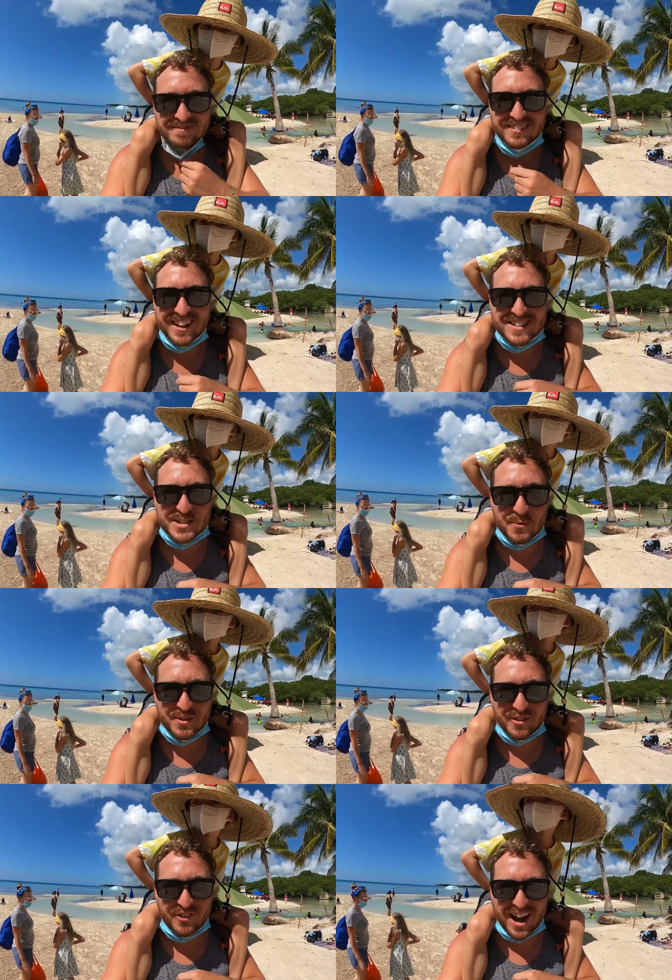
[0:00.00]
All right, so
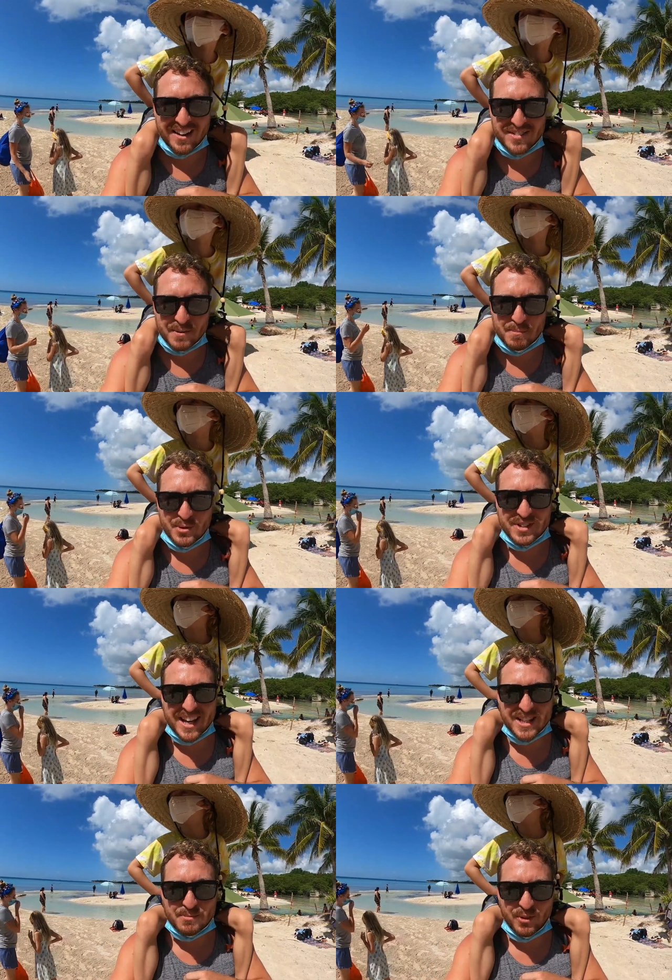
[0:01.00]
we've arrived at Punta
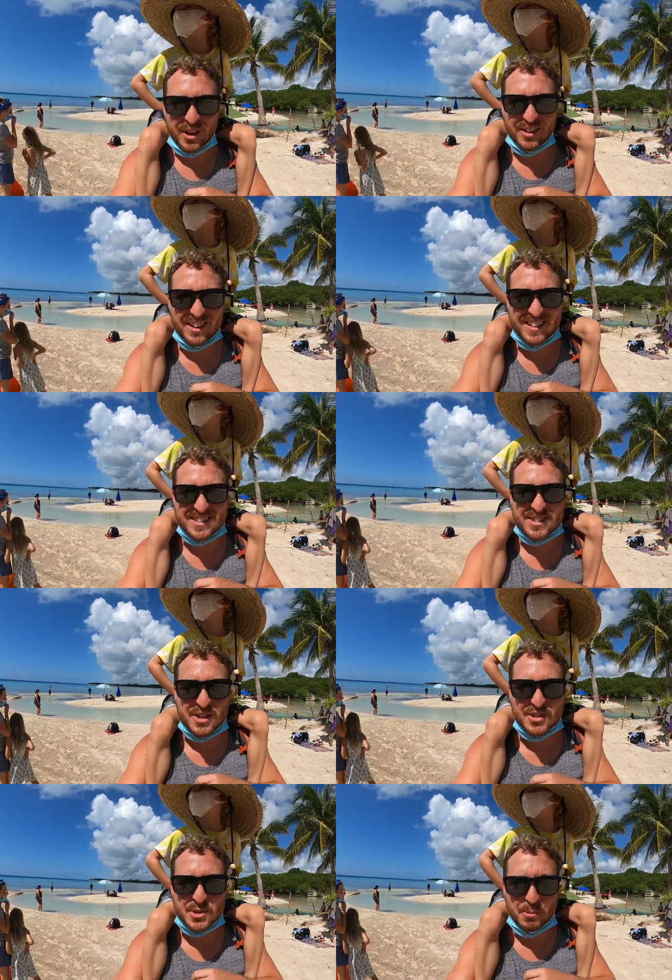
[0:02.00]
Esmeralda.
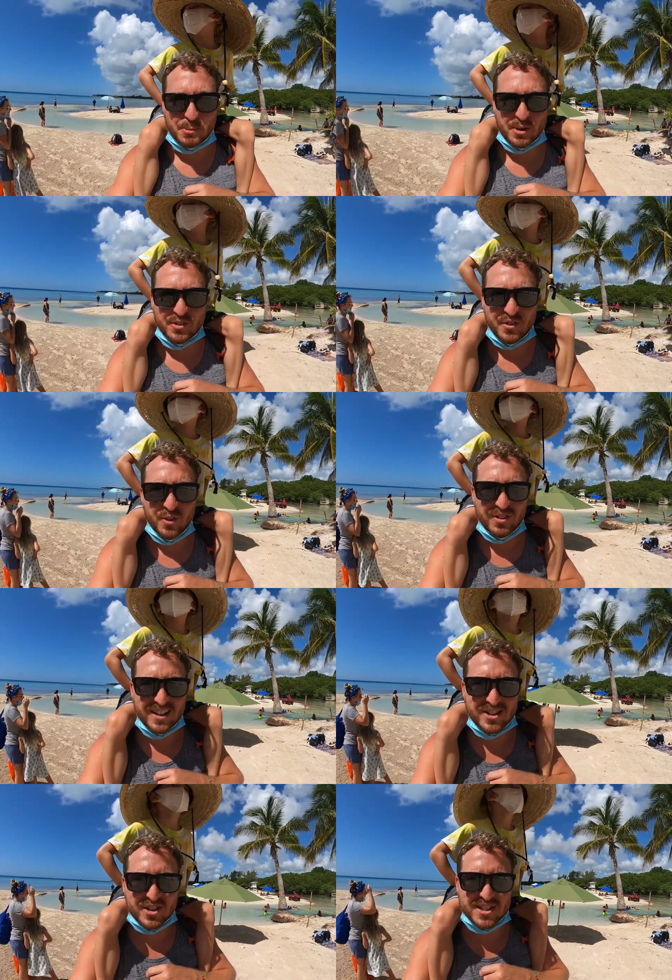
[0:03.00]
It's super beautiful,
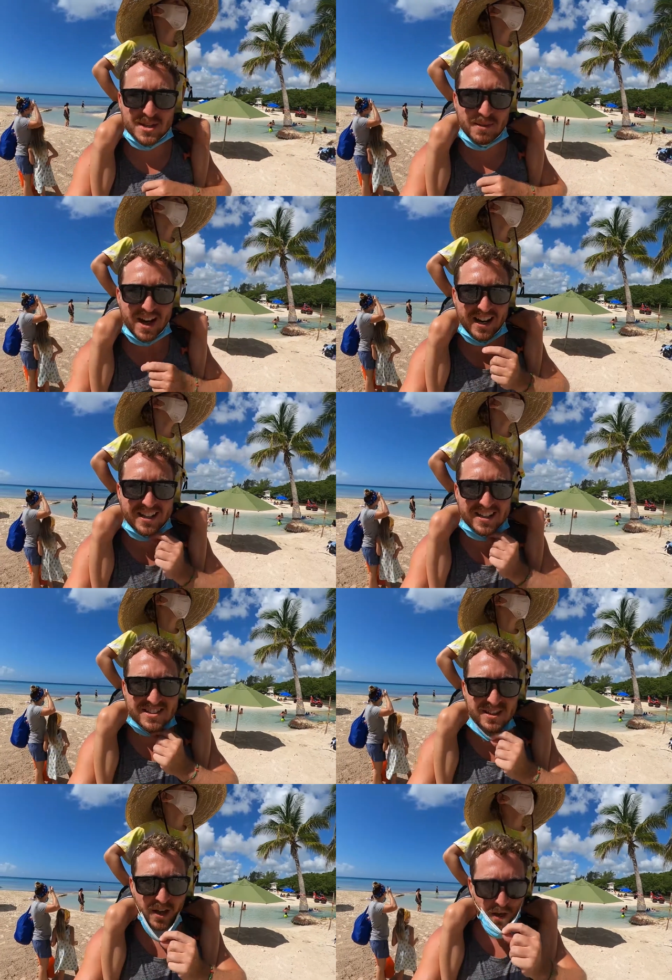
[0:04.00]
as you can see behind
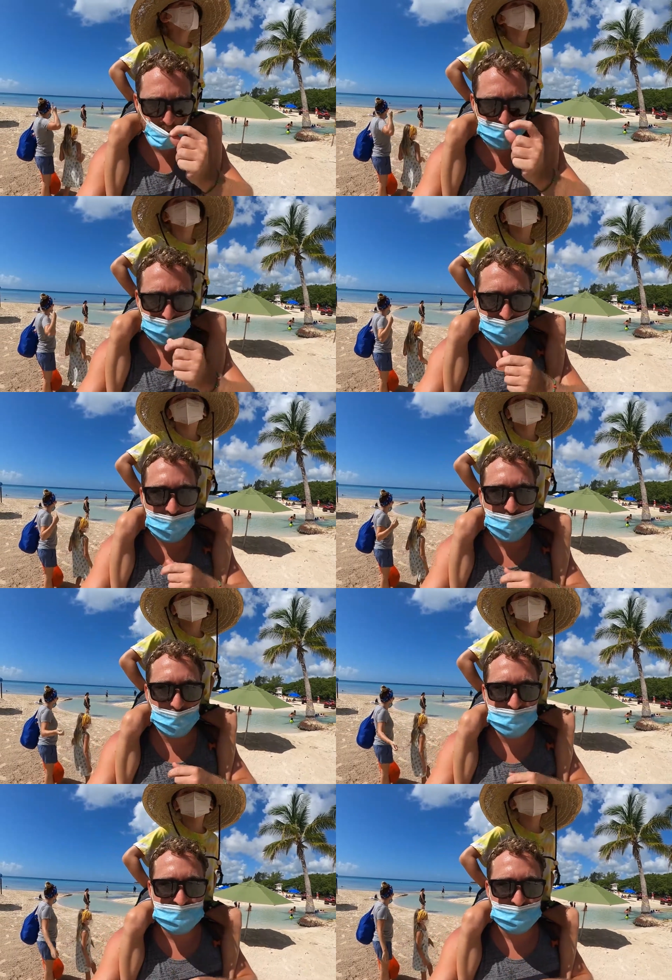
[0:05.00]
us. Uh,
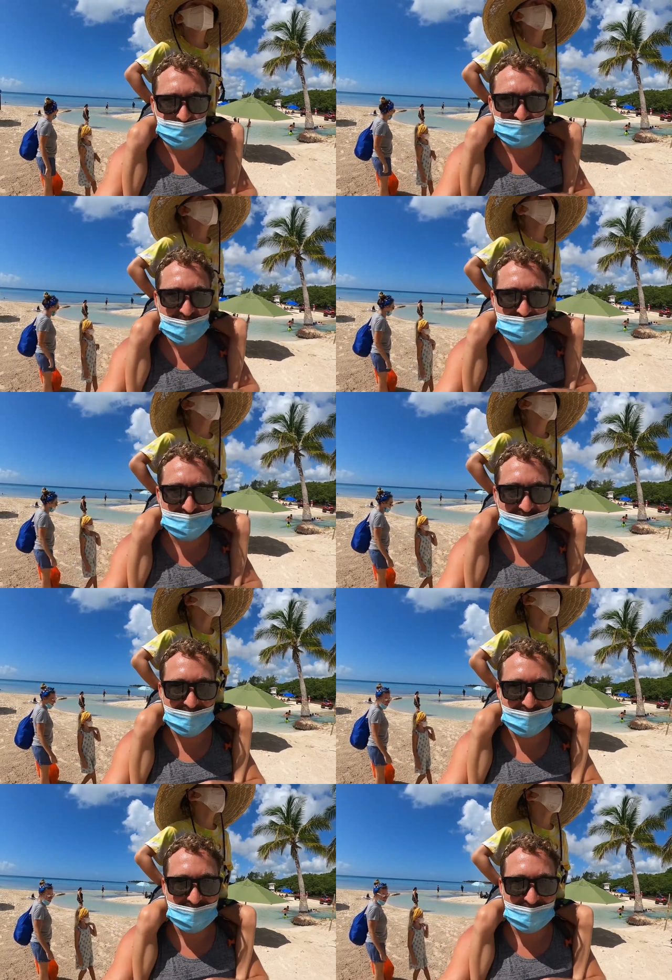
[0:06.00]
what's super
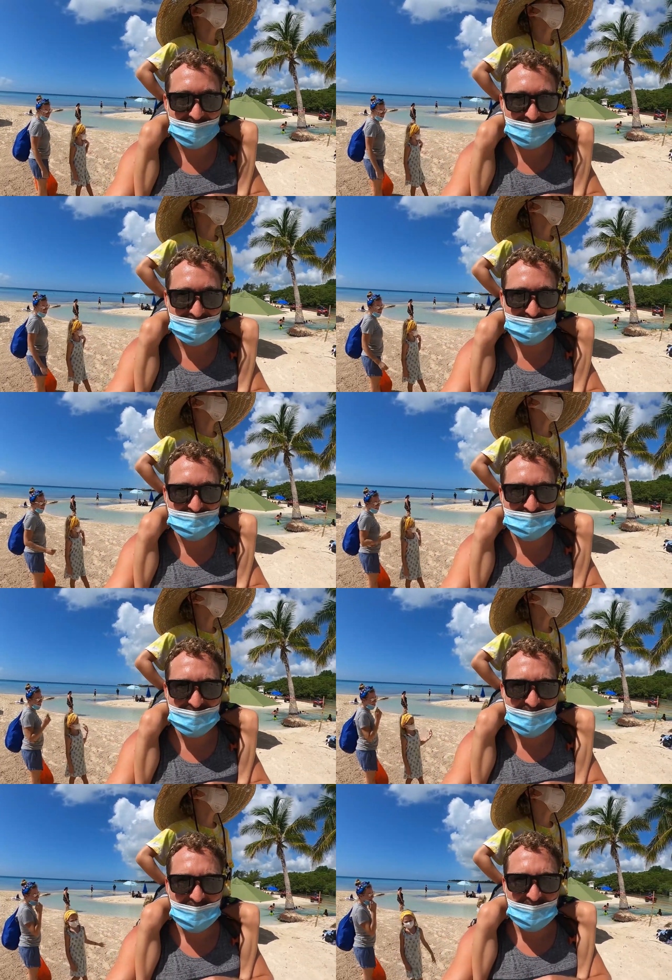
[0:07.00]
fascinating is
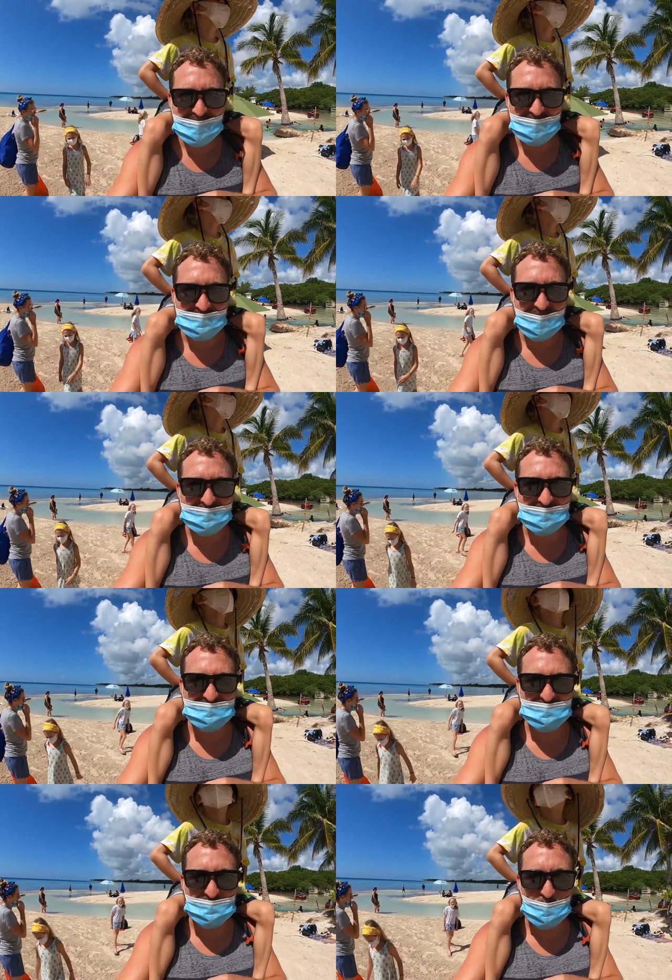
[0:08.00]
that the
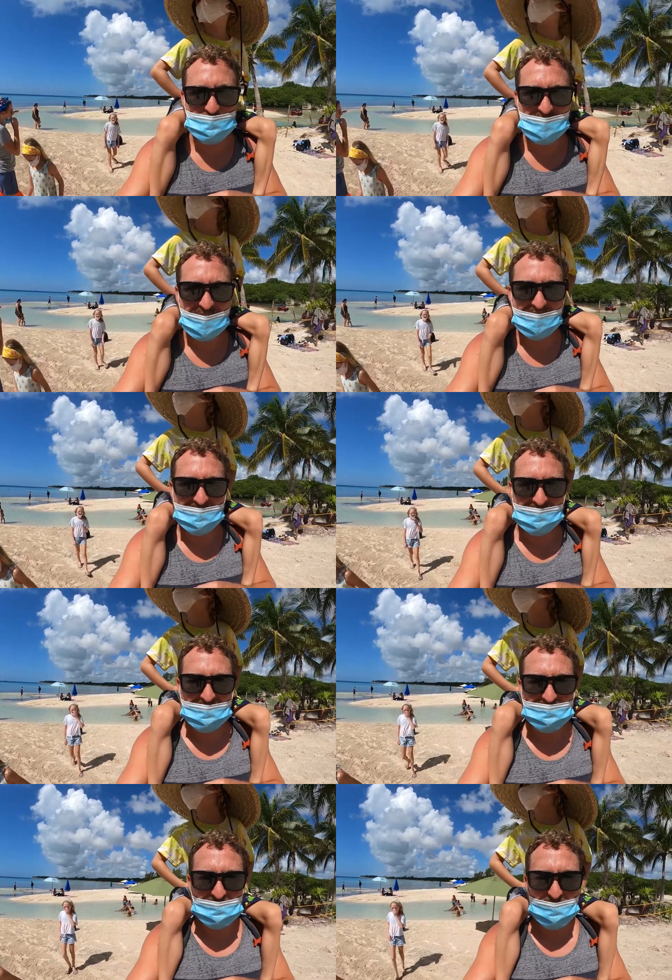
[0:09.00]
cenote
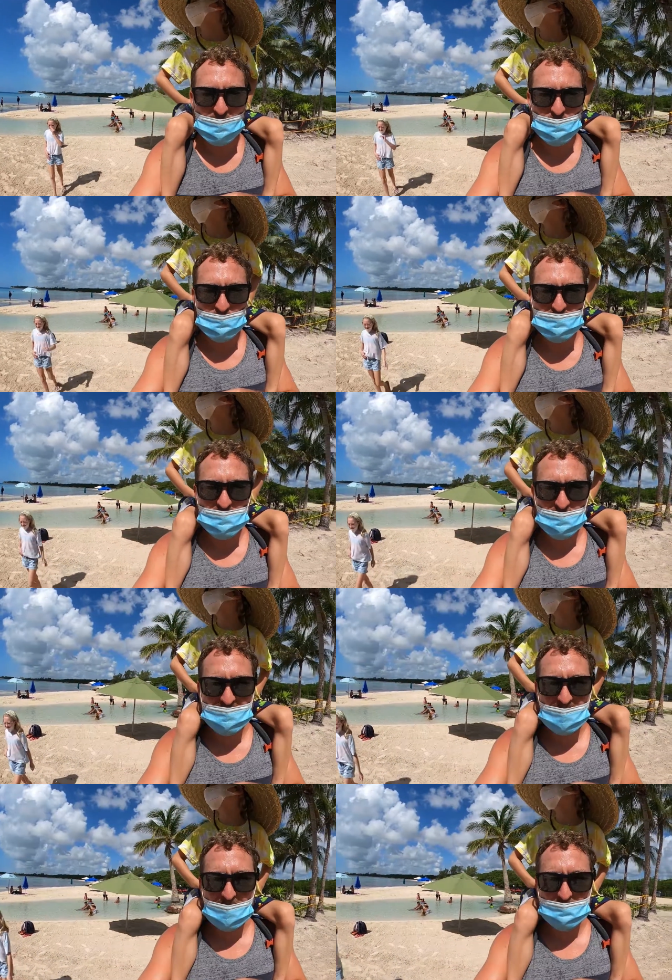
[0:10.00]
is closed
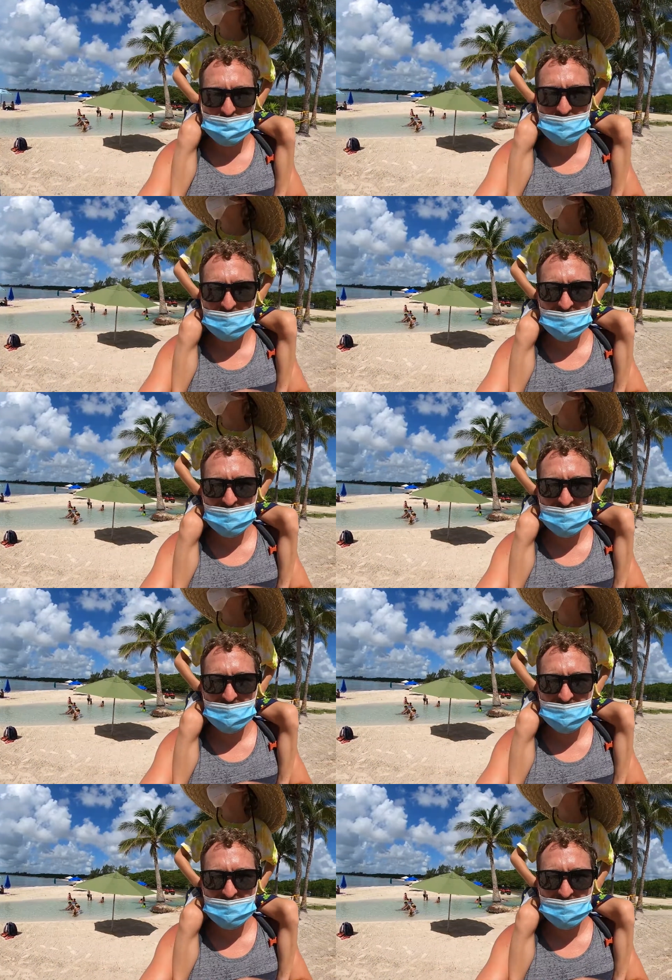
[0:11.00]
during times